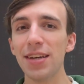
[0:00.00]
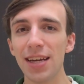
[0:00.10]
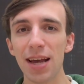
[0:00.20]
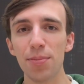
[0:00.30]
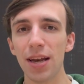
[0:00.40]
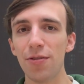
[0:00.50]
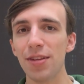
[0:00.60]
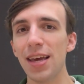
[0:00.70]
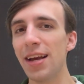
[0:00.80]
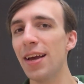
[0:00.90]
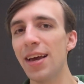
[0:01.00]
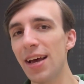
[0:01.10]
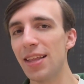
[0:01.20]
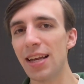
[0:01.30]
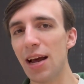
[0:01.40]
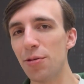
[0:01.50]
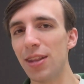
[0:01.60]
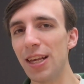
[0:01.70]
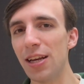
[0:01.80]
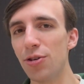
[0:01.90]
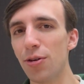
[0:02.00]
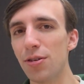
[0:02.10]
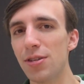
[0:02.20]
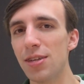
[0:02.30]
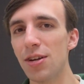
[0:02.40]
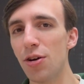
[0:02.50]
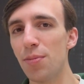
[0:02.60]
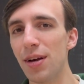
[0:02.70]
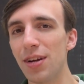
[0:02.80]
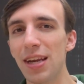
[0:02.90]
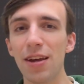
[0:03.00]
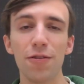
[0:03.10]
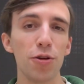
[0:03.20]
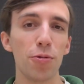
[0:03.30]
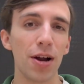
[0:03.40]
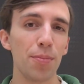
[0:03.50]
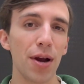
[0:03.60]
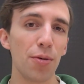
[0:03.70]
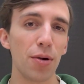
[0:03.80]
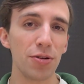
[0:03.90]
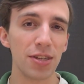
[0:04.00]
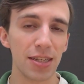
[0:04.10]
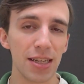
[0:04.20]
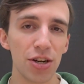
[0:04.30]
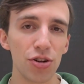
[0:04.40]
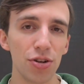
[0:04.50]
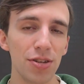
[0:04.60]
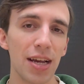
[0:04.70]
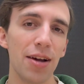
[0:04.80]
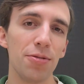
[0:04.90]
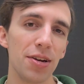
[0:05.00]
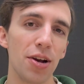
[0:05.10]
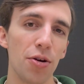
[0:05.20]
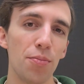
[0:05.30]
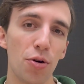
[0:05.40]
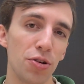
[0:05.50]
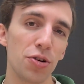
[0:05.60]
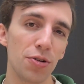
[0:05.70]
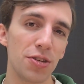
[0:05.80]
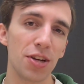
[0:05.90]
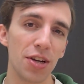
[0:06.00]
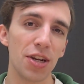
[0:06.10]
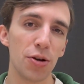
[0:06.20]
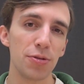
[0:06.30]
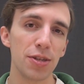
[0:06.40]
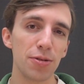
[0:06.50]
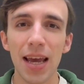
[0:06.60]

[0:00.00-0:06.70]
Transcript: type and everything, then I would lean towards Notability. If you want bare bones essentials, I would go more towards GoodNotes.